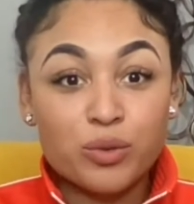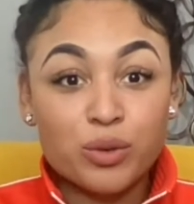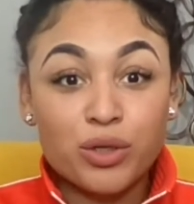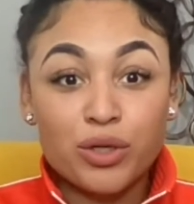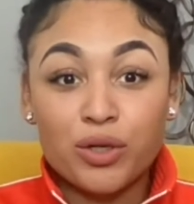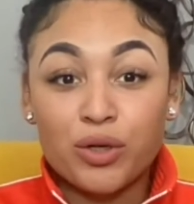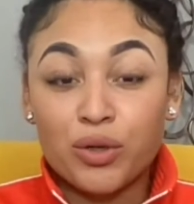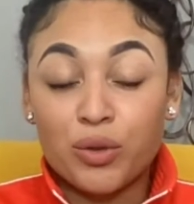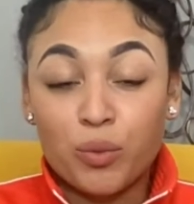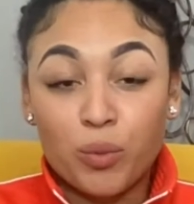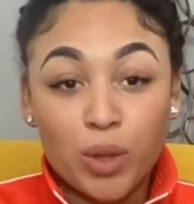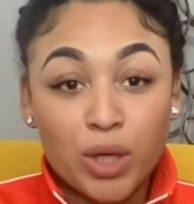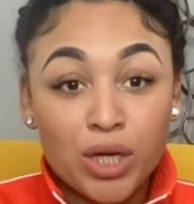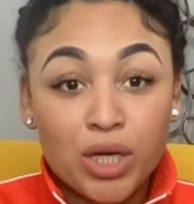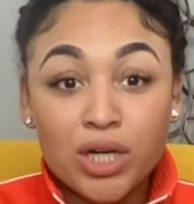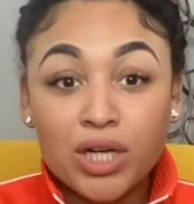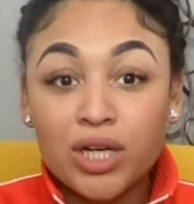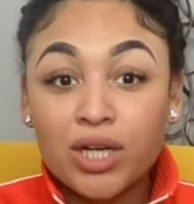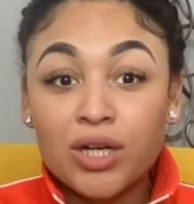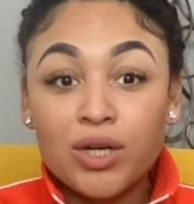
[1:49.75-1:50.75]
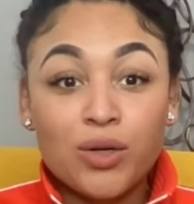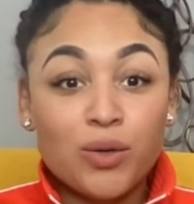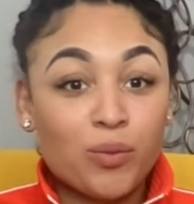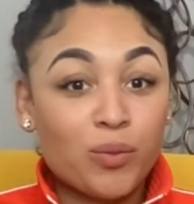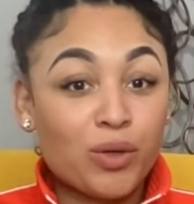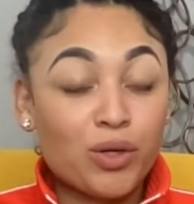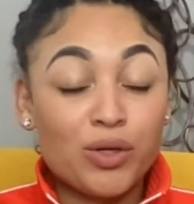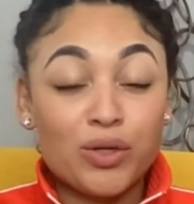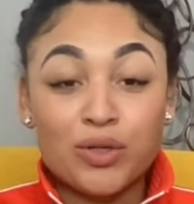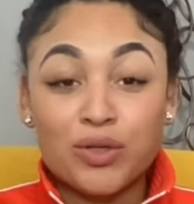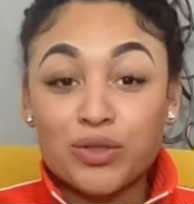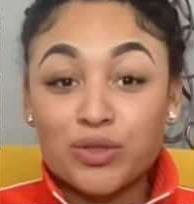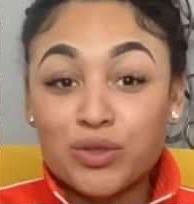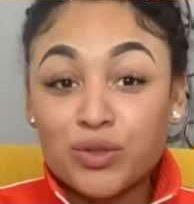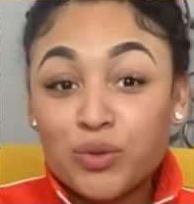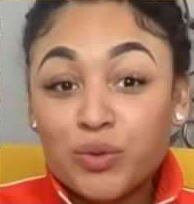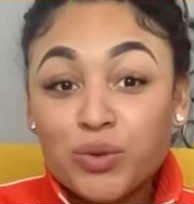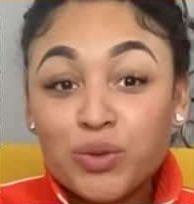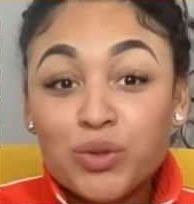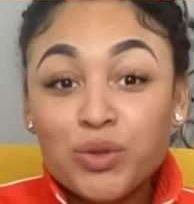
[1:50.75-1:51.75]
We're going to go to work. We're going to go to
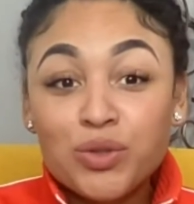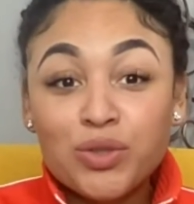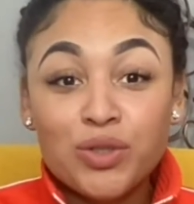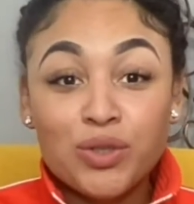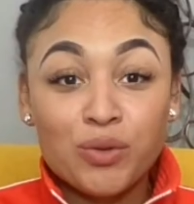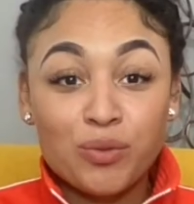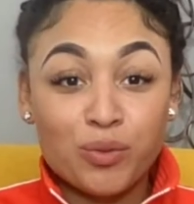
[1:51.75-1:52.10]
school.